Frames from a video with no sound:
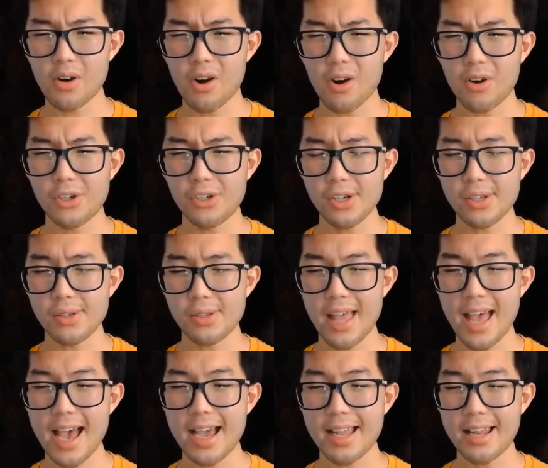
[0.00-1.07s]
are just
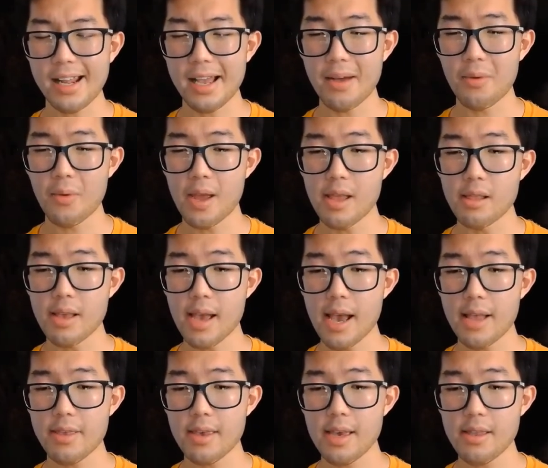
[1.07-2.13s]
that, when
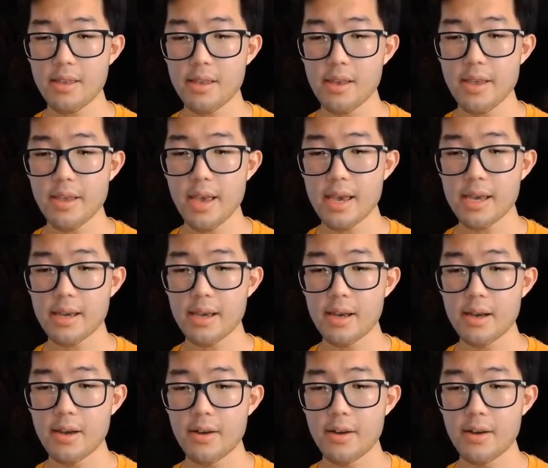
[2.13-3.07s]
at the end of the day,